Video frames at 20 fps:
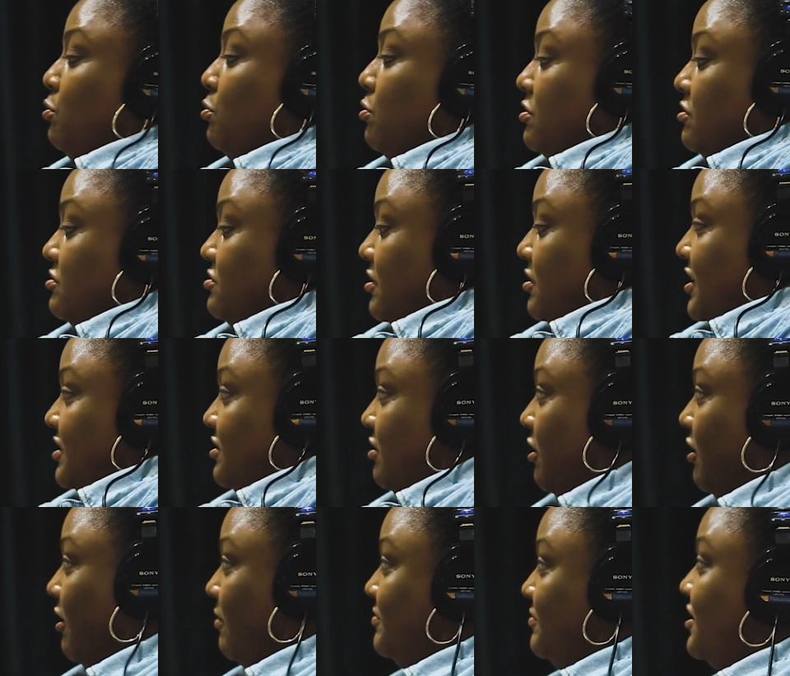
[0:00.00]
quarters on his
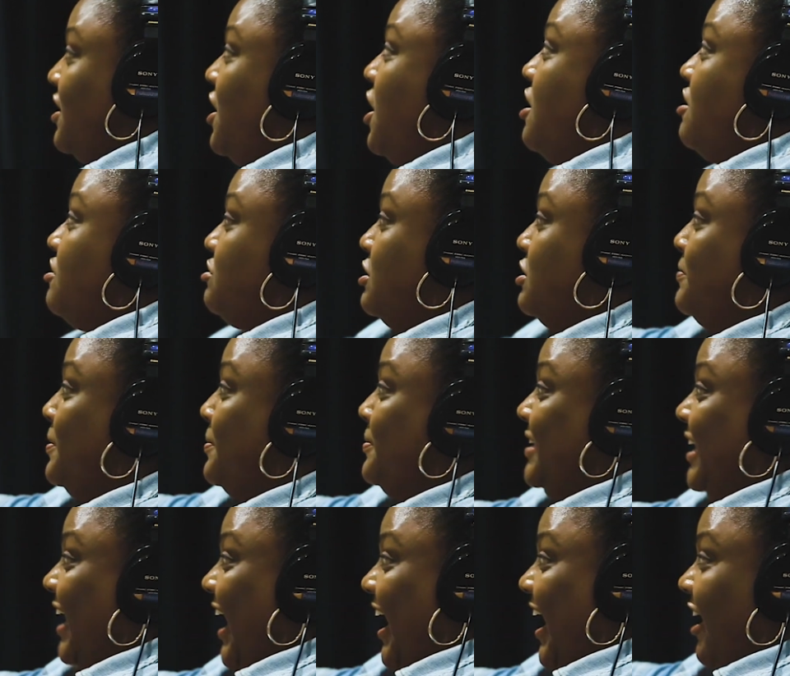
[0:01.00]
arms, throw them
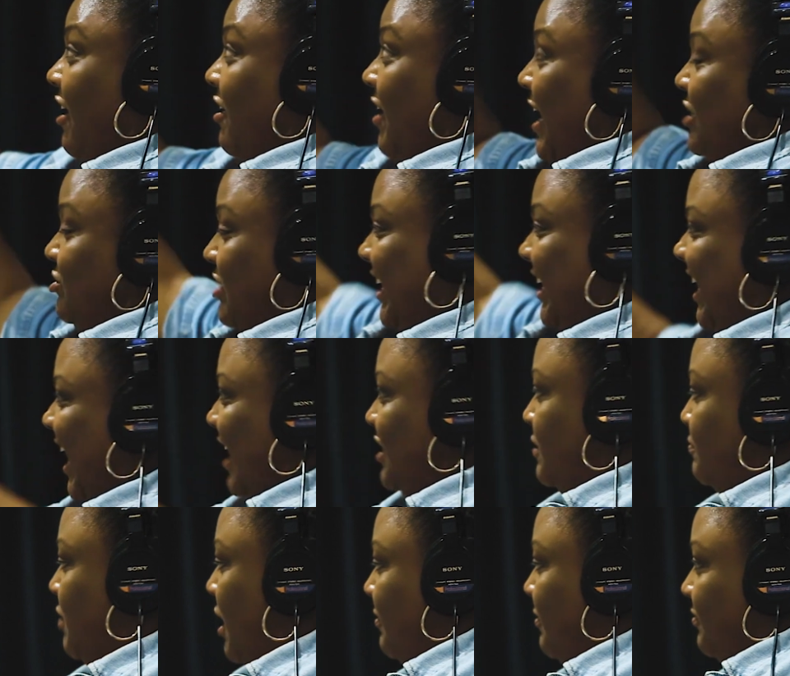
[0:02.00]
up in the air, and try to
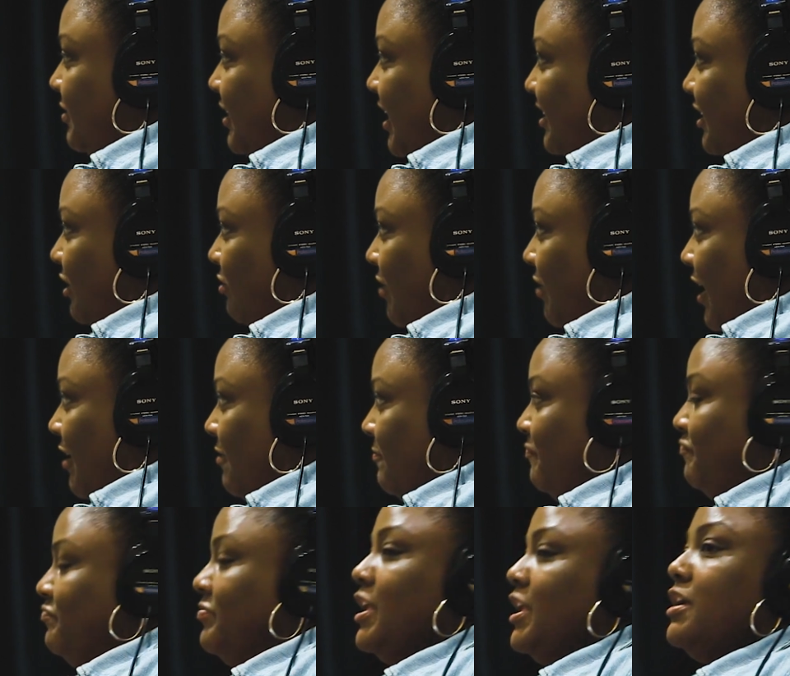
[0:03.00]
catch them all before they hit the
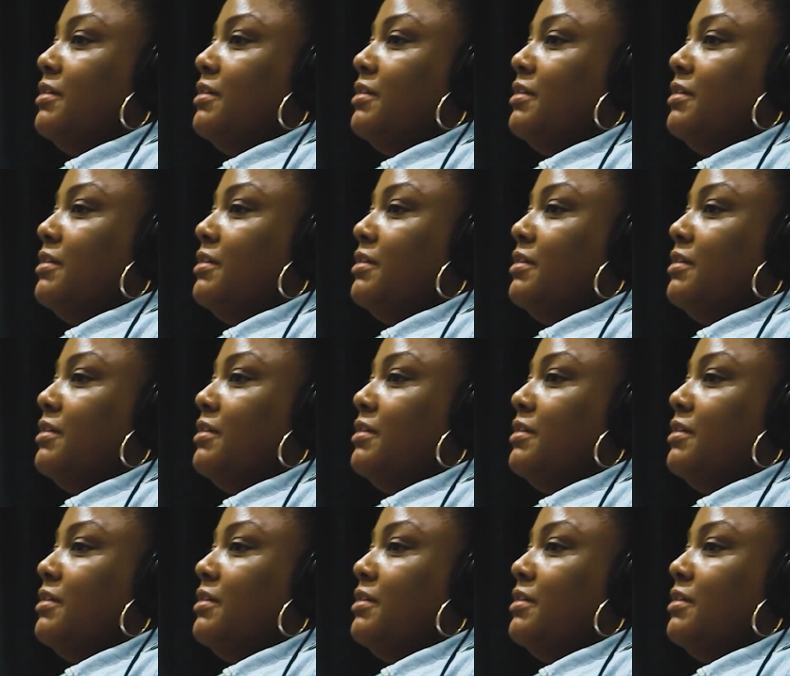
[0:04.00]
ground.